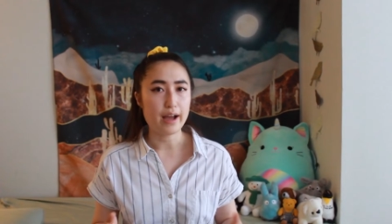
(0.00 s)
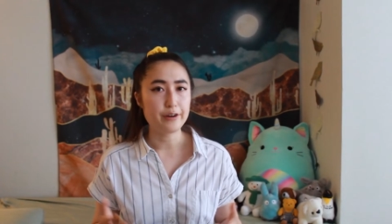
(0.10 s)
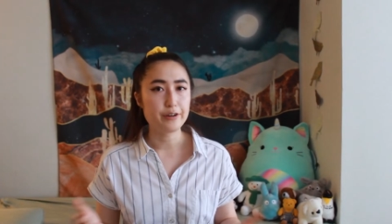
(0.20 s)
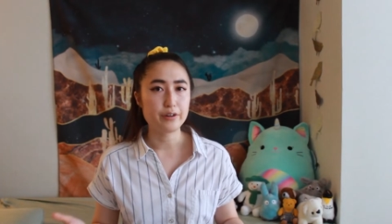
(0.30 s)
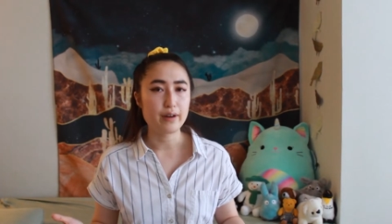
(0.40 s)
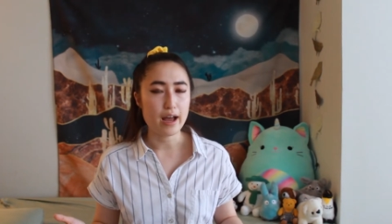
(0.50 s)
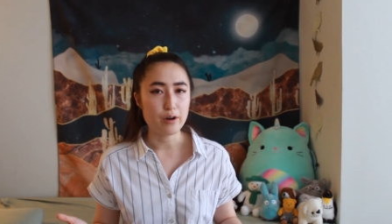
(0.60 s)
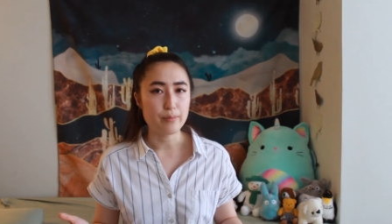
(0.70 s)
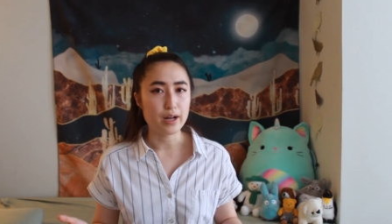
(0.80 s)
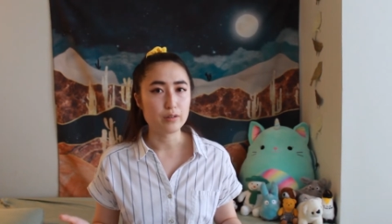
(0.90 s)
I don't know
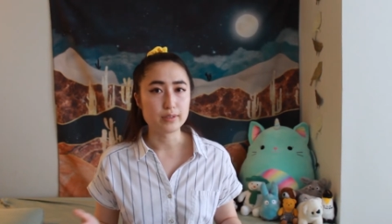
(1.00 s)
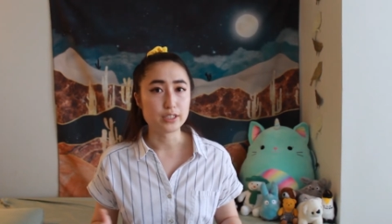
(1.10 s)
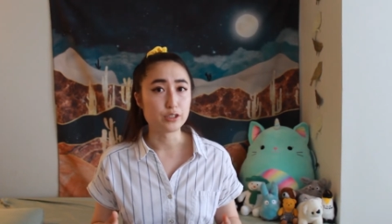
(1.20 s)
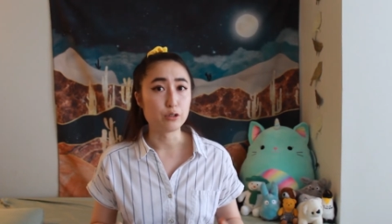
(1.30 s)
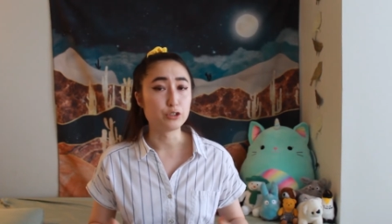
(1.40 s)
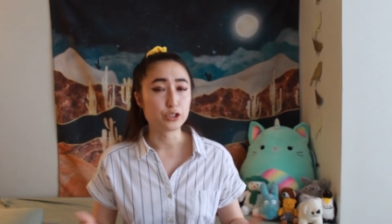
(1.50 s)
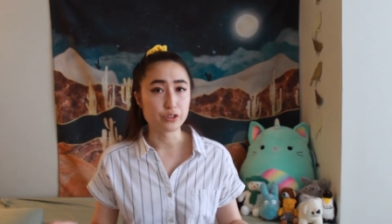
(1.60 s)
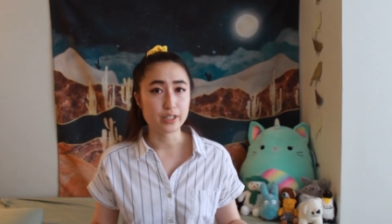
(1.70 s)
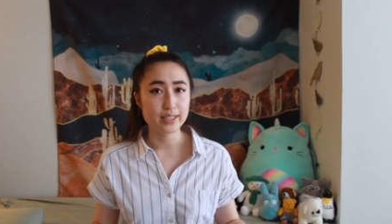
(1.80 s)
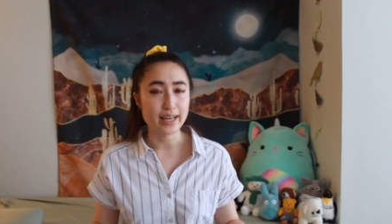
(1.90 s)
how Mal was so
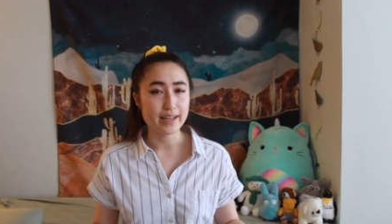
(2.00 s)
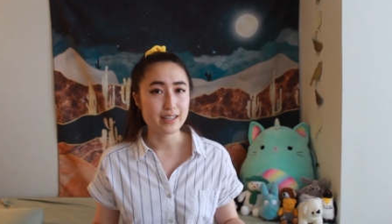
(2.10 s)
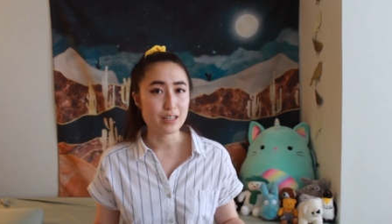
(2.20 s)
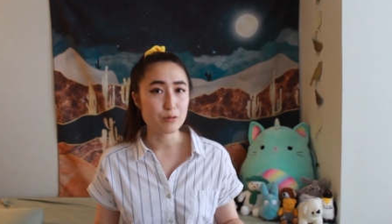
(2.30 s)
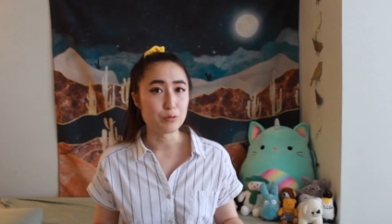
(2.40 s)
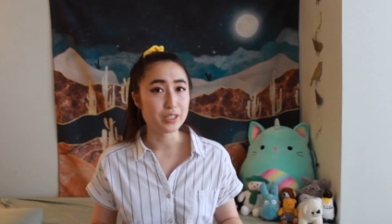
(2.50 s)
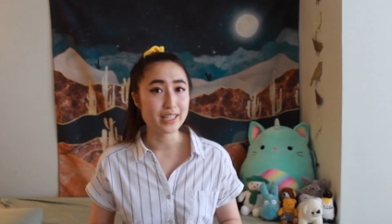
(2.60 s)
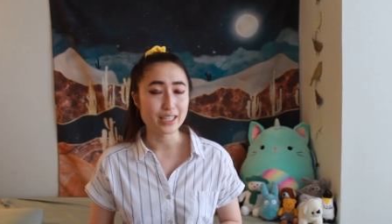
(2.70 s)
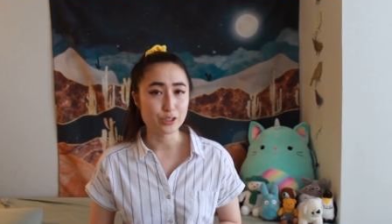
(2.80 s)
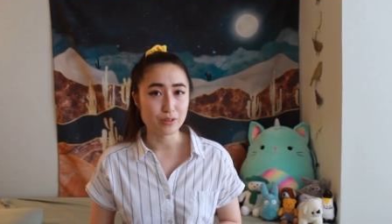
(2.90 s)
sure that he
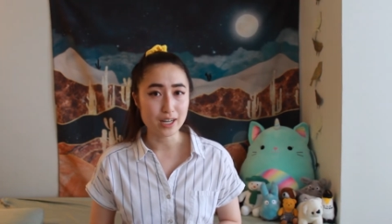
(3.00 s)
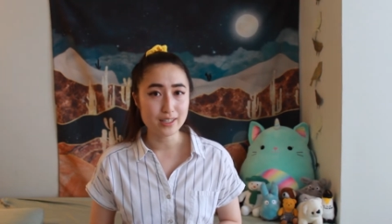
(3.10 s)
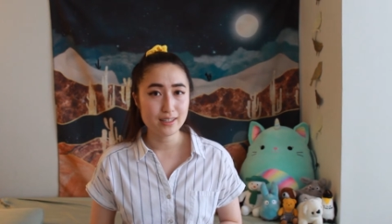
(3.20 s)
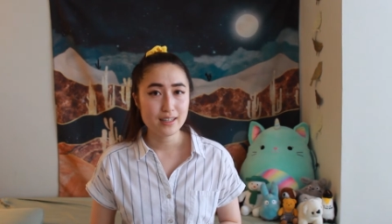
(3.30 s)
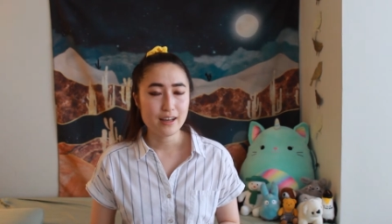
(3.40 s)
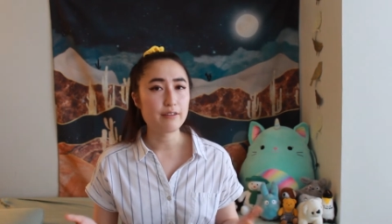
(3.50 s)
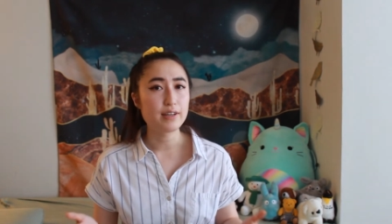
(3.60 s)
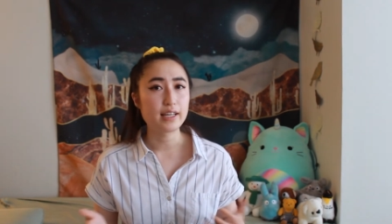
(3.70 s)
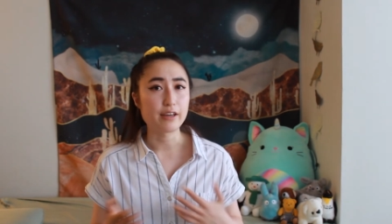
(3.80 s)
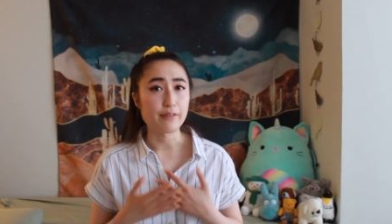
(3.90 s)
wouldn't get drawn. I
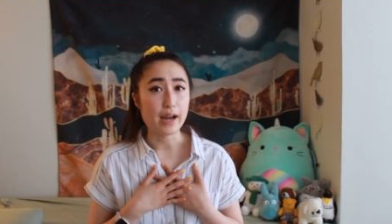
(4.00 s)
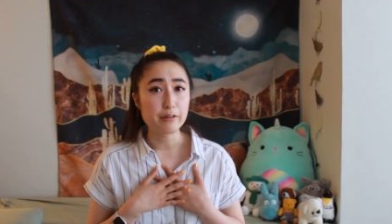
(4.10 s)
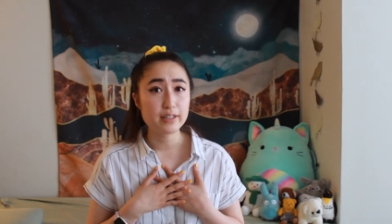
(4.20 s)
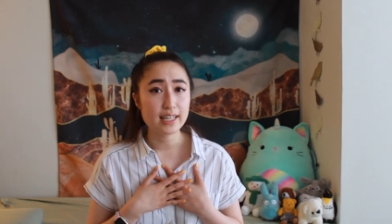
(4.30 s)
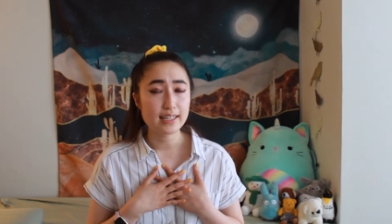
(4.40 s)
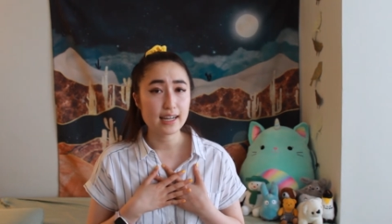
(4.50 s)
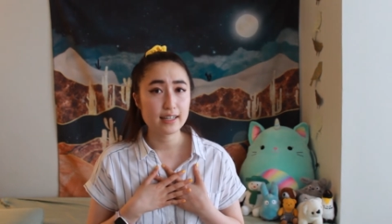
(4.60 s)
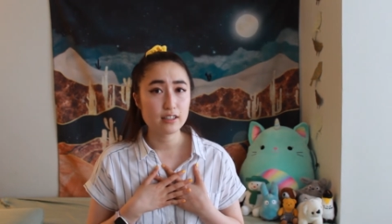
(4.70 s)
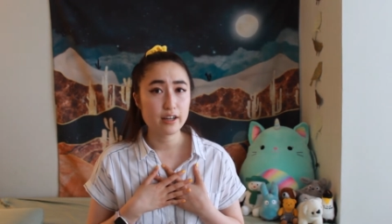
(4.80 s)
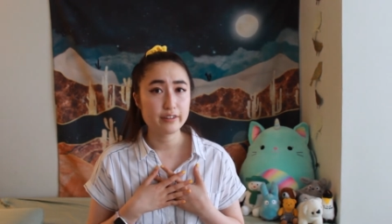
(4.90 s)
feel like if I were in that
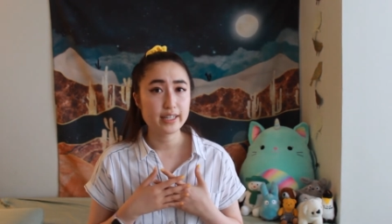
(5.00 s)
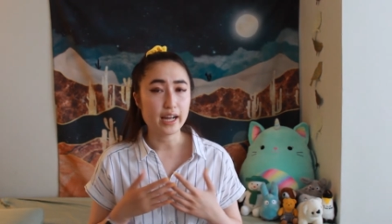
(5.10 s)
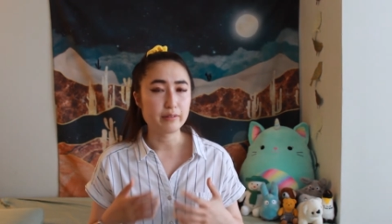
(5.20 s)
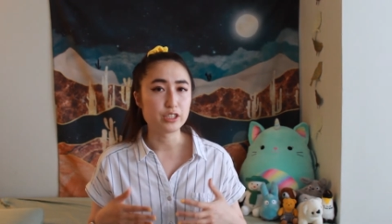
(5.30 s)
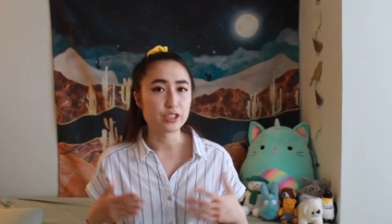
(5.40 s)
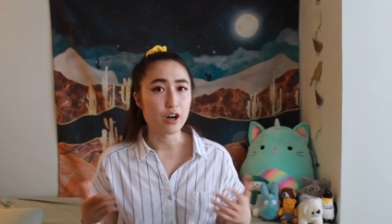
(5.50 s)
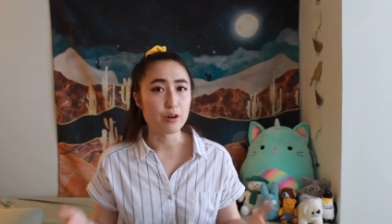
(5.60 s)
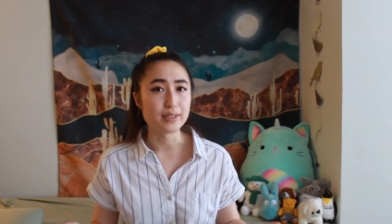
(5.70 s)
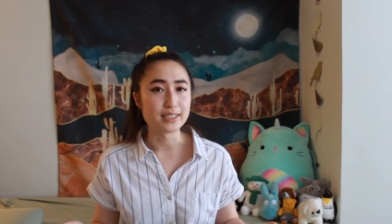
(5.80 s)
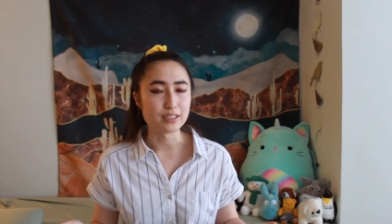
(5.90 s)
kind of lottery, I would just
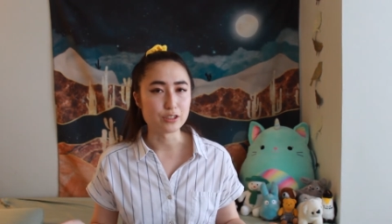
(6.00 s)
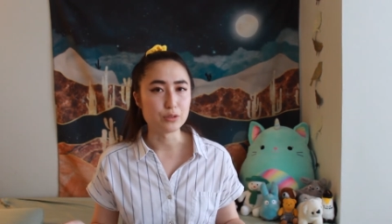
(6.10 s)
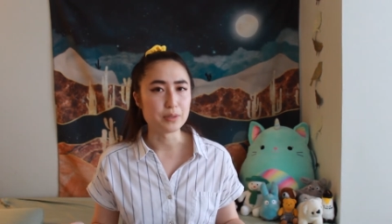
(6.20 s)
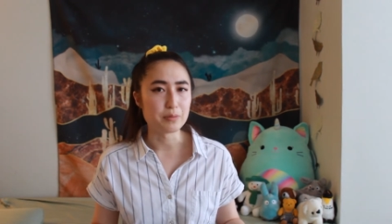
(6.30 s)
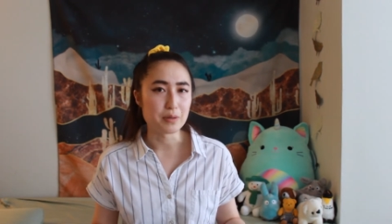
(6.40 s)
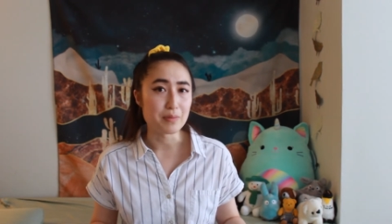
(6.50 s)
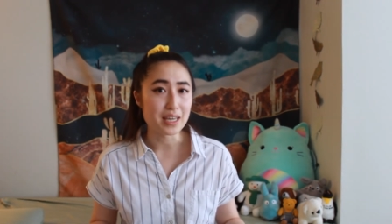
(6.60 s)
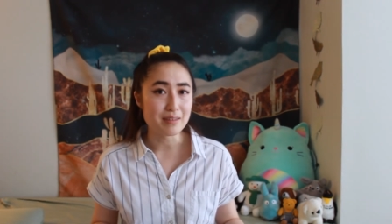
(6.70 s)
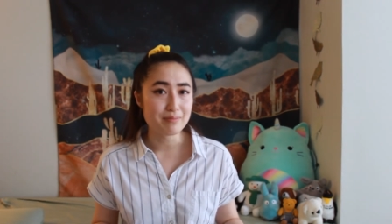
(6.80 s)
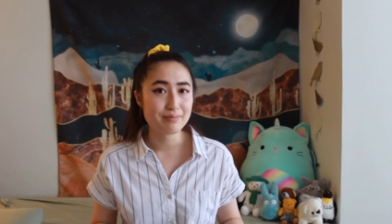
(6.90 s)
always assume it'd be
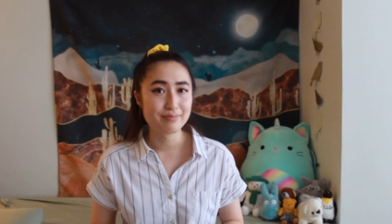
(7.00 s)
me.